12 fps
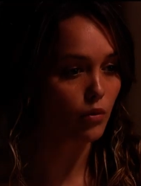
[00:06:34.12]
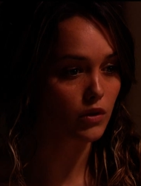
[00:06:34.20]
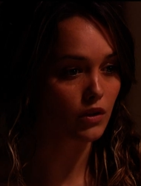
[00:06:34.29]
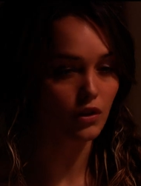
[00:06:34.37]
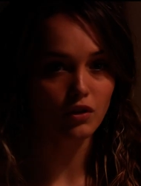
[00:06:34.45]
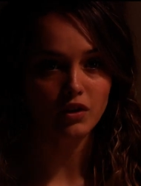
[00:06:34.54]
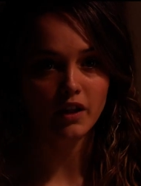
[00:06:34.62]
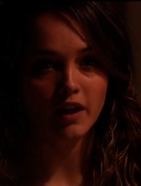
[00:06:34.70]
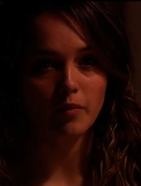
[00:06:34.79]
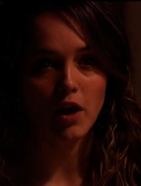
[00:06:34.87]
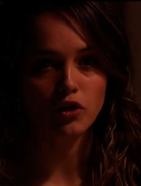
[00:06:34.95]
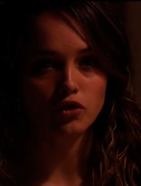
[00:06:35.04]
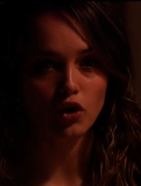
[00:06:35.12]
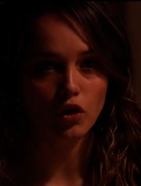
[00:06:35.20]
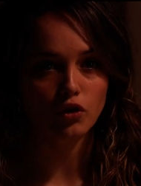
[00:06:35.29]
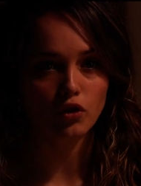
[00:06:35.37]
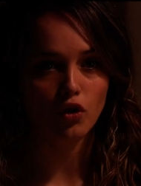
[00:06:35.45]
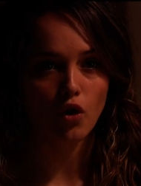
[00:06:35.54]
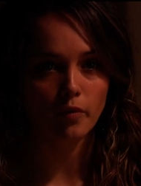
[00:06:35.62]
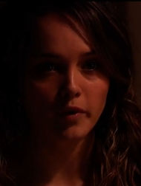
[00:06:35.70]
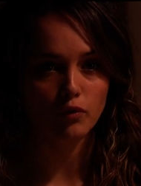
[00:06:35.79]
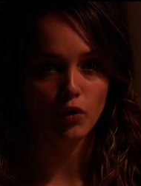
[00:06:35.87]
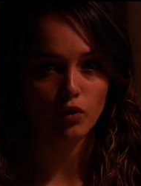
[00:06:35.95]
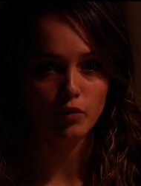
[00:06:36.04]
I wasn't using him, and don't you call
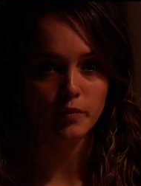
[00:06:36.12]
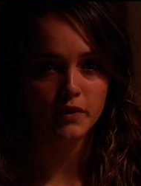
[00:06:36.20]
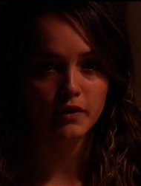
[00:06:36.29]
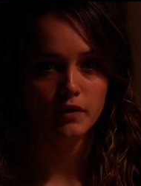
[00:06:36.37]
me Rubes.